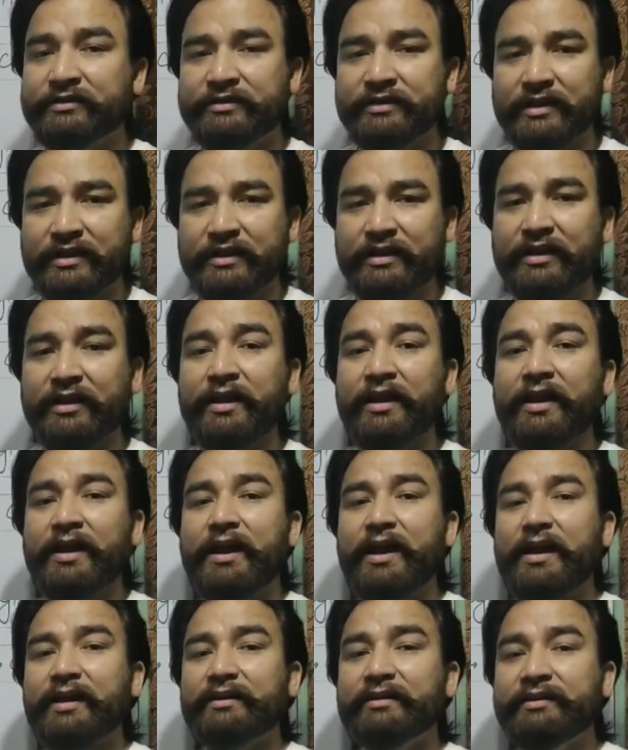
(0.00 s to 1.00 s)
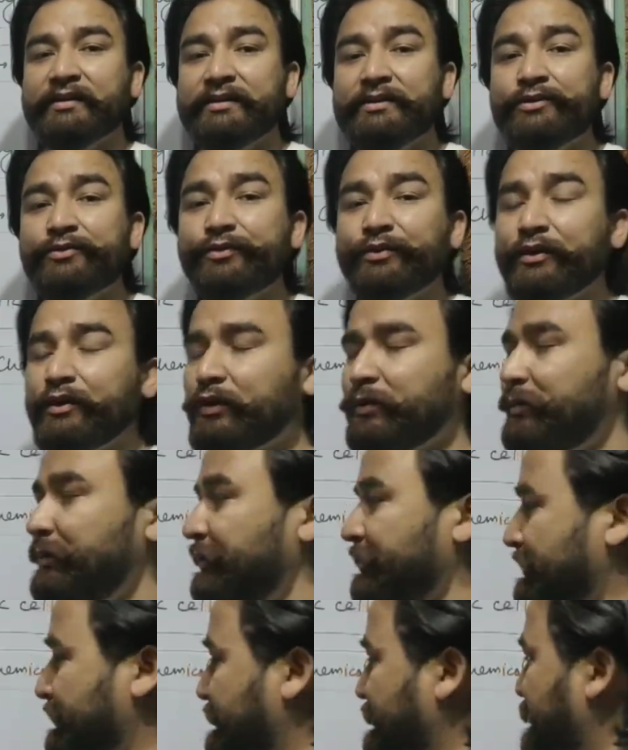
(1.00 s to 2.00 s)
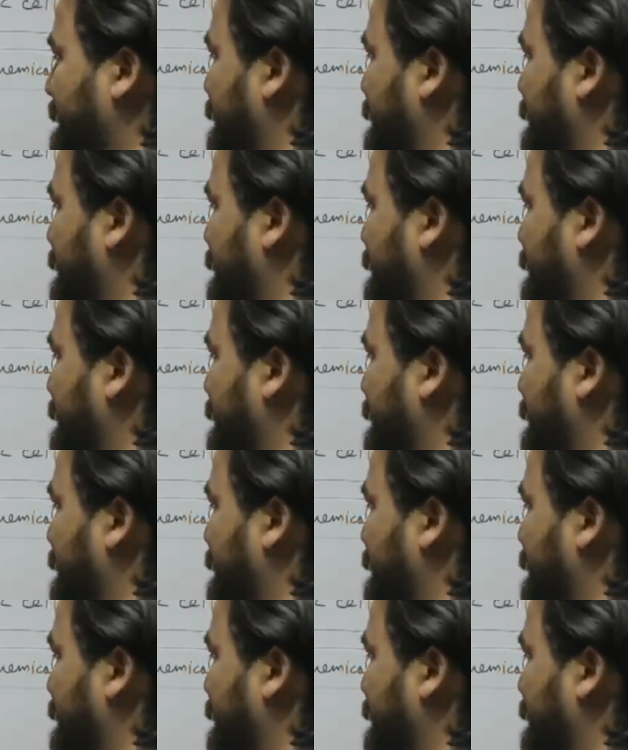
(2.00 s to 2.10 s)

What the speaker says: cell, and this phenomenon